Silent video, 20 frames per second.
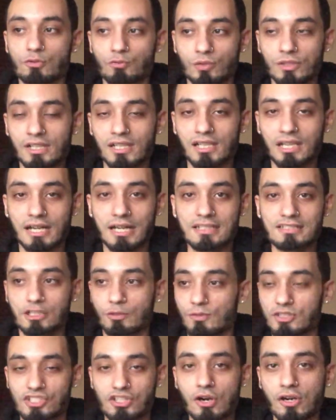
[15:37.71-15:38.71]
realize the
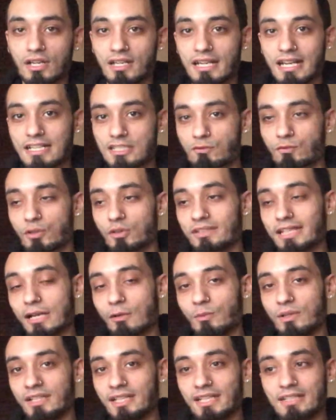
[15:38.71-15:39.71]
retarded ass world that
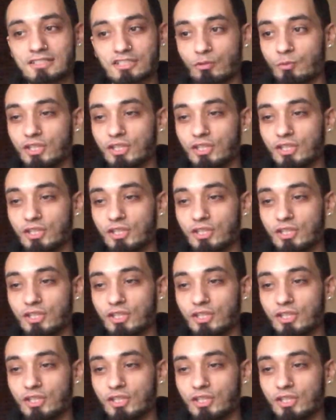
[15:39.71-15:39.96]
we in so